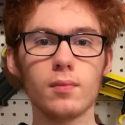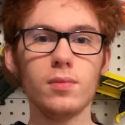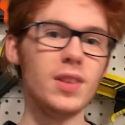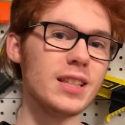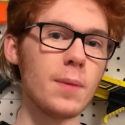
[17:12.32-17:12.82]

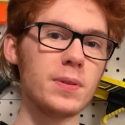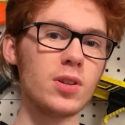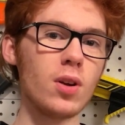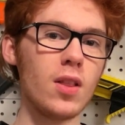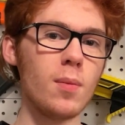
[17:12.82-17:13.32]
This
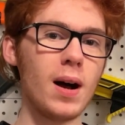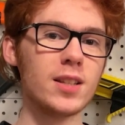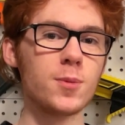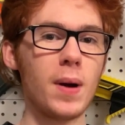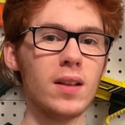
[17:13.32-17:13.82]
episode on the Mod
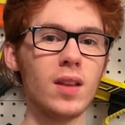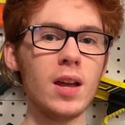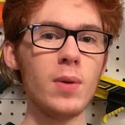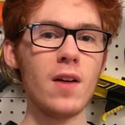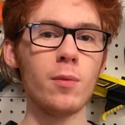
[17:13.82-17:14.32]

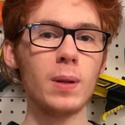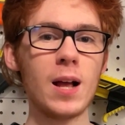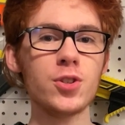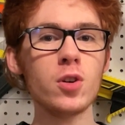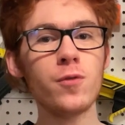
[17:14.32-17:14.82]
Spotlight, we have a
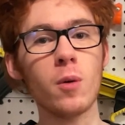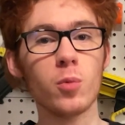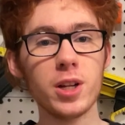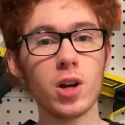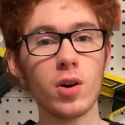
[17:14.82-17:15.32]
blaster from
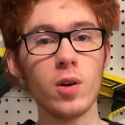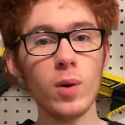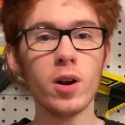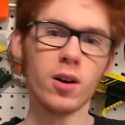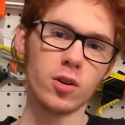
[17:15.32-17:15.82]
recurring
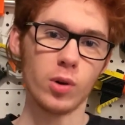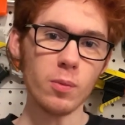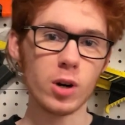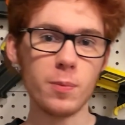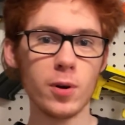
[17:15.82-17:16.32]
winner Grim
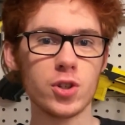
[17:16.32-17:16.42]
Reaper